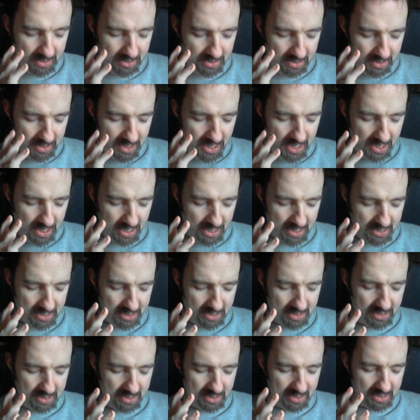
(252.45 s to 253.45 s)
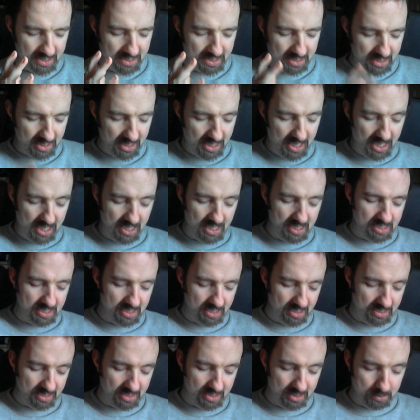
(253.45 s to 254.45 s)
Neither has. It is
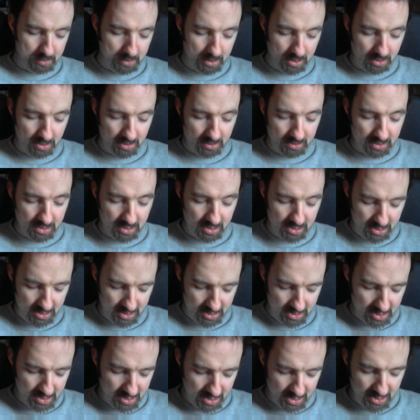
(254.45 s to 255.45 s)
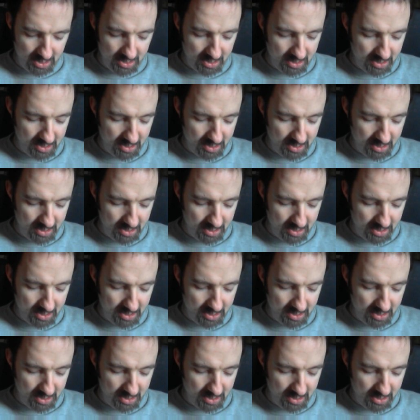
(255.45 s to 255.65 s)
Elizabeth Olsen, isn't it?